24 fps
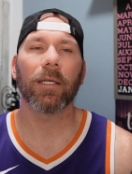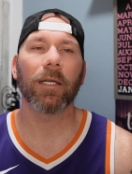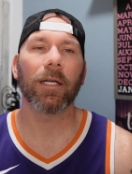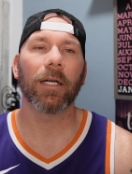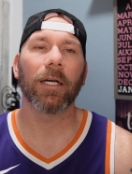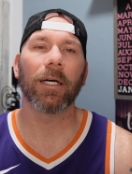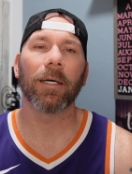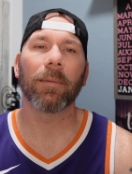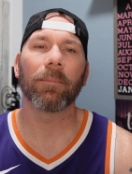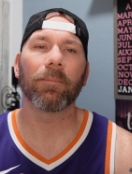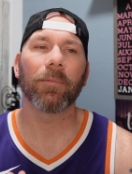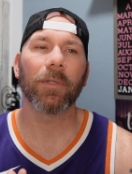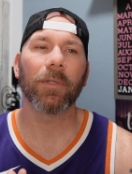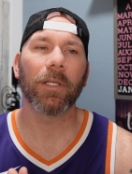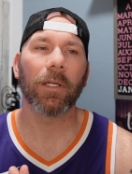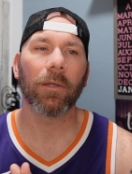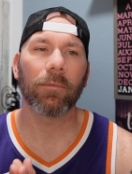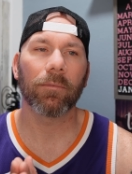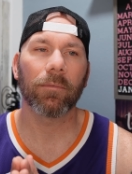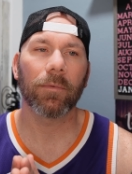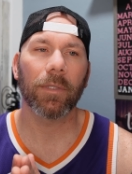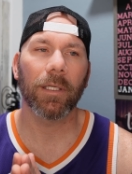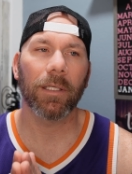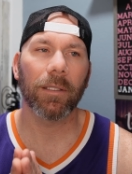Um, you
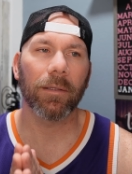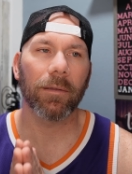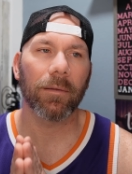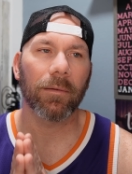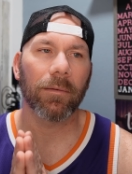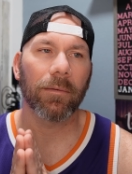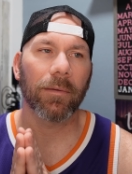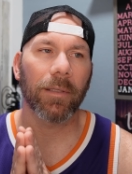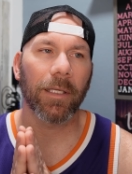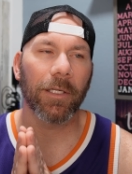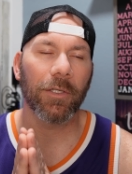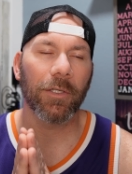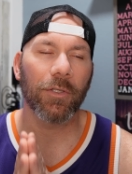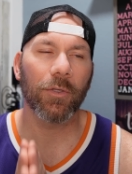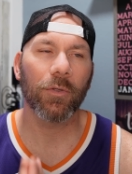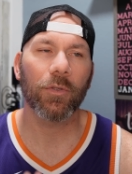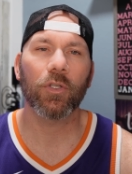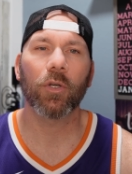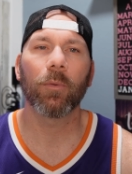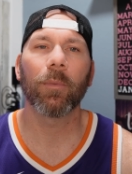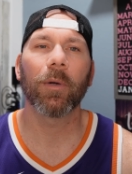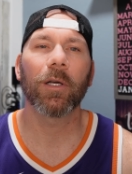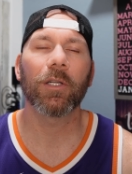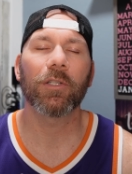know they they do
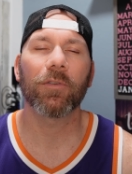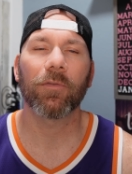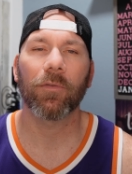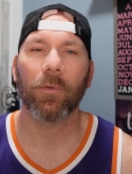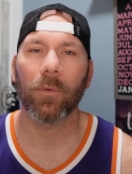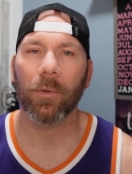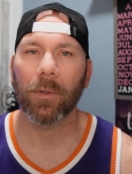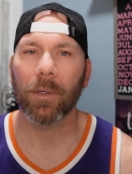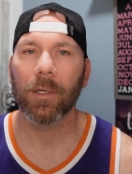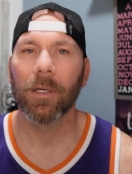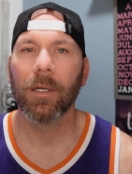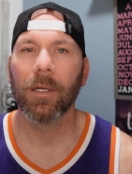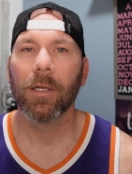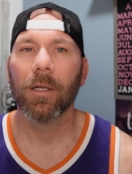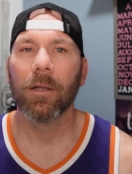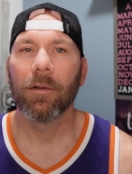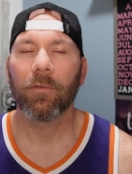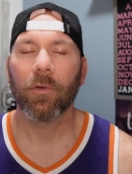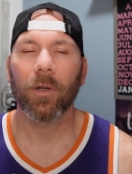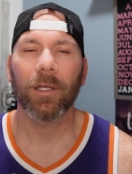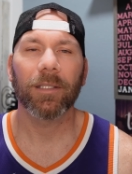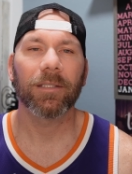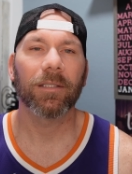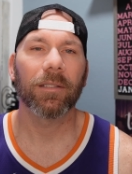so much for
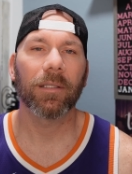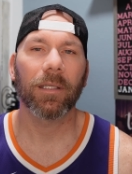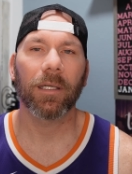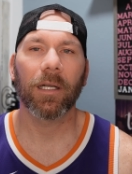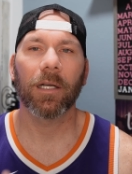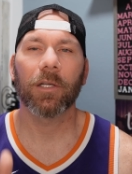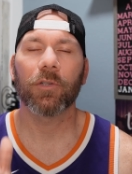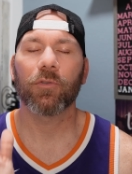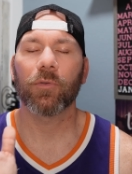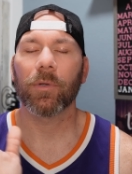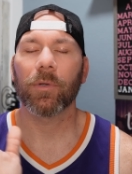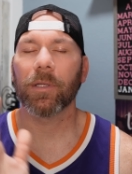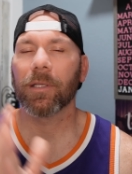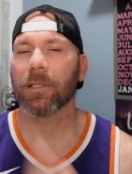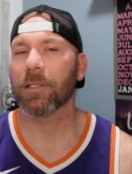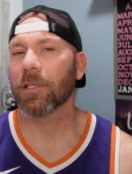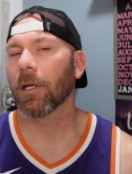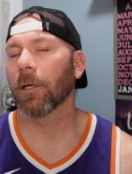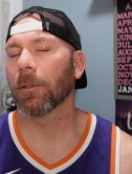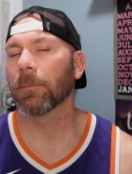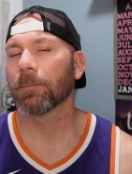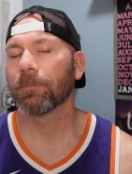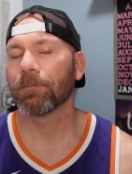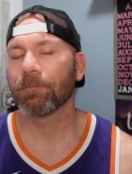for us in the country.
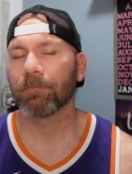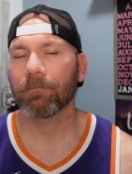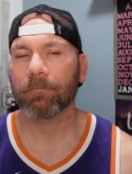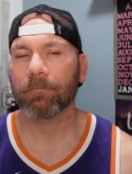So